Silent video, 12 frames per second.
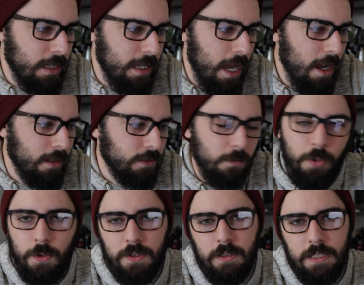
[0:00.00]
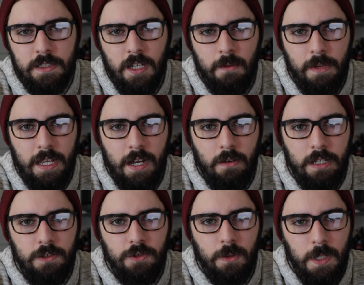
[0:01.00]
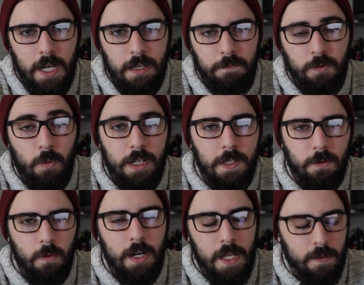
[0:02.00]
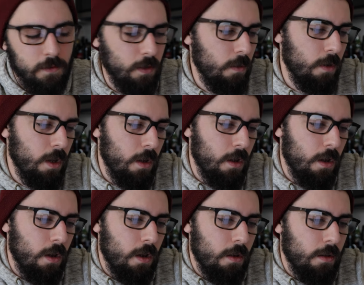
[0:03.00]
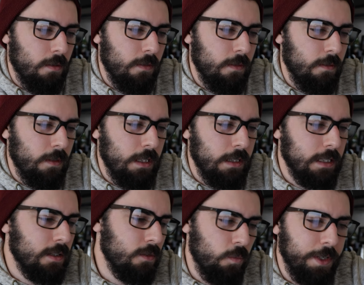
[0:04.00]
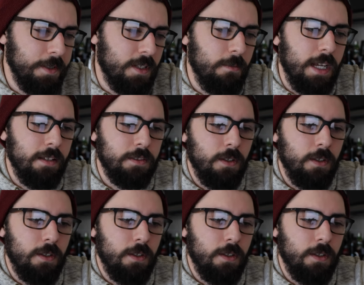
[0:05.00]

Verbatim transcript: yeah, supposedly it's coming out in July of 2020. So this is weird to me.